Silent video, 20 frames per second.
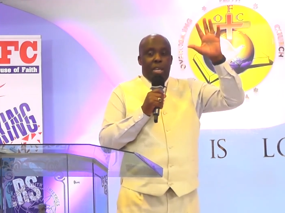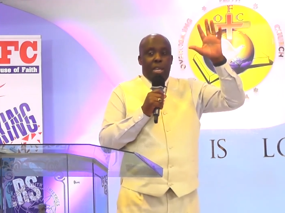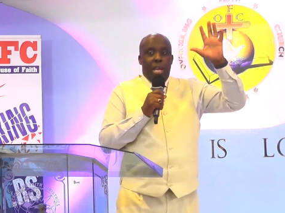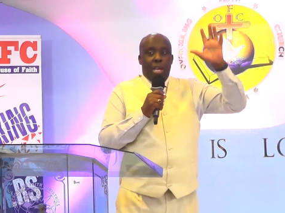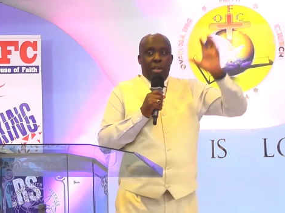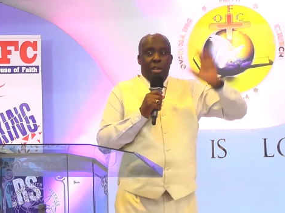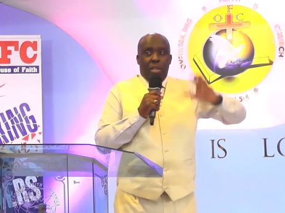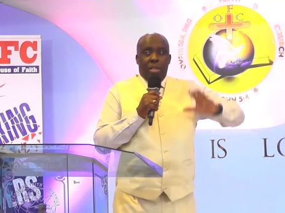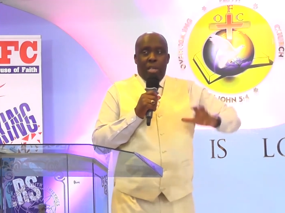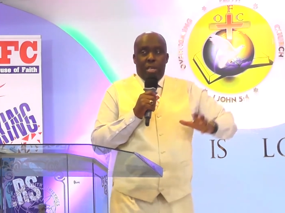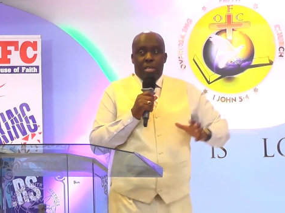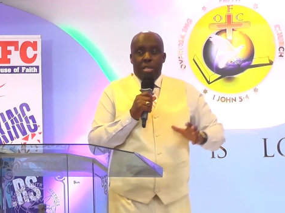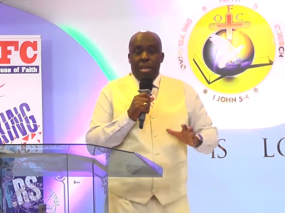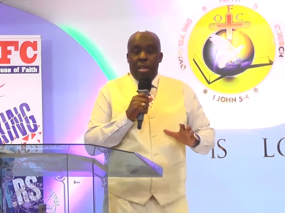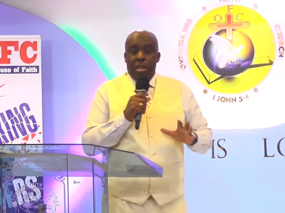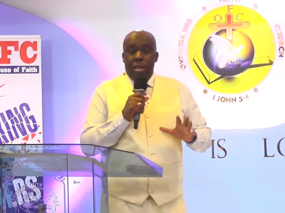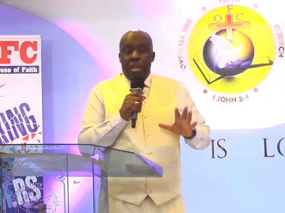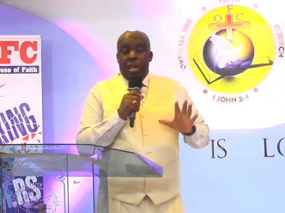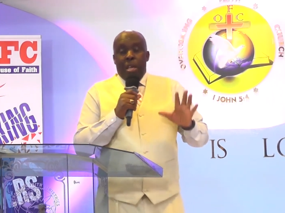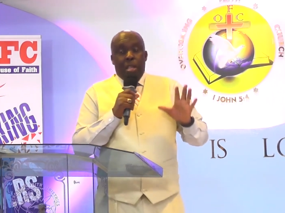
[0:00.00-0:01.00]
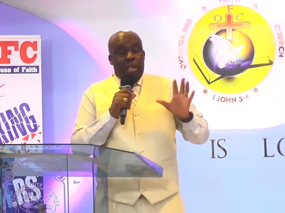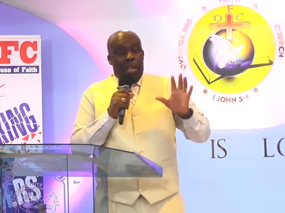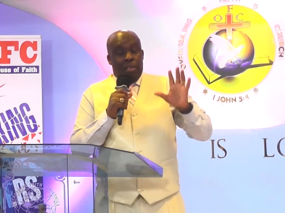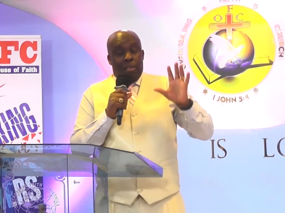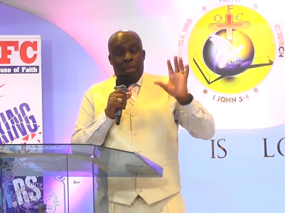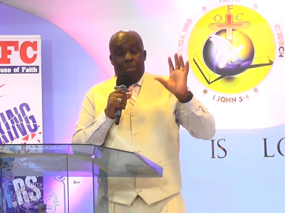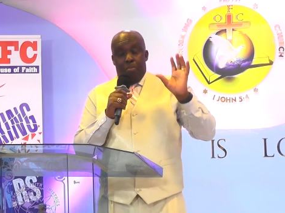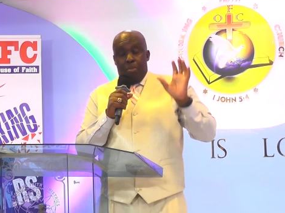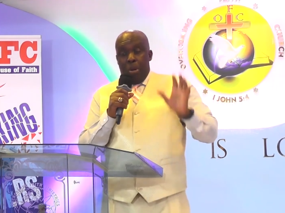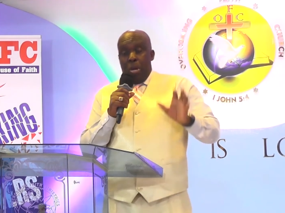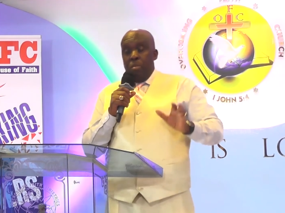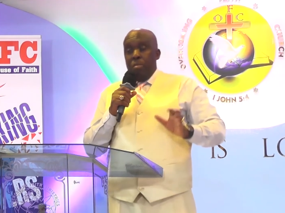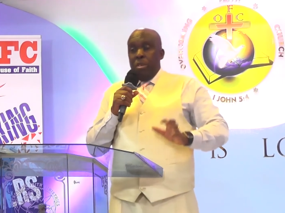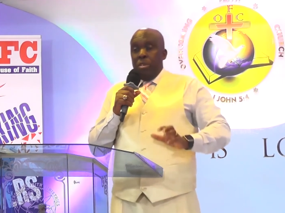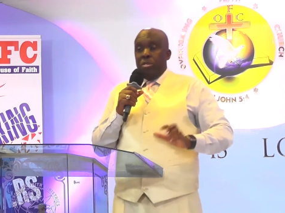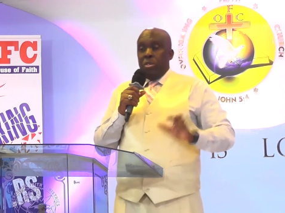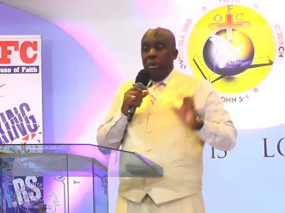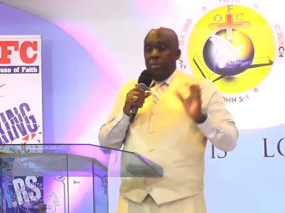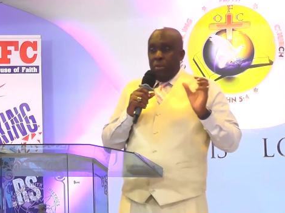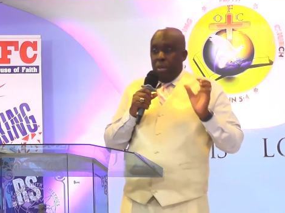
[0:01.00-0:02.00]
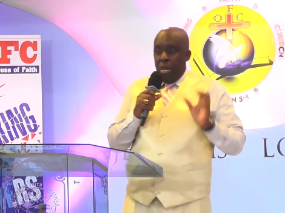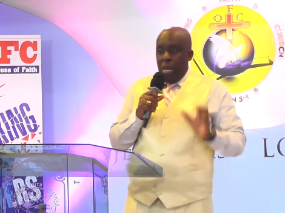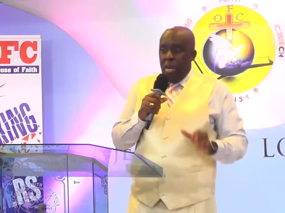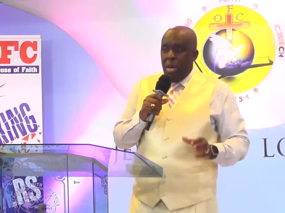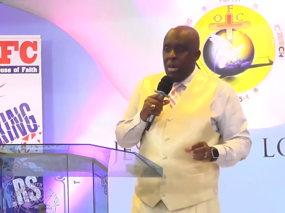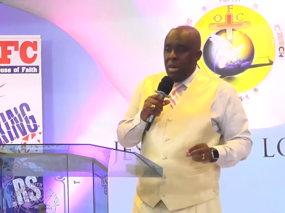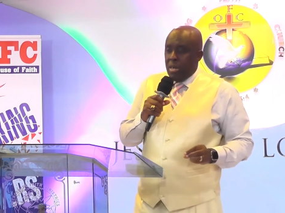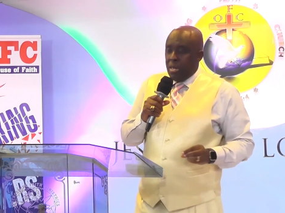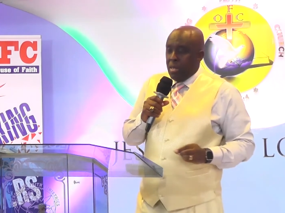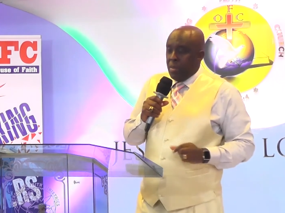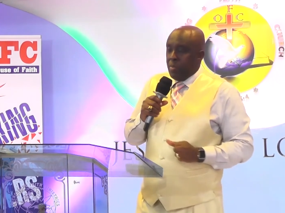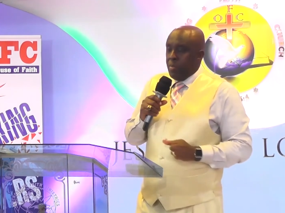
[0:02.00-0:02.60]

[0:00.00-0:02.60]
and not the tail, that's a promise of God.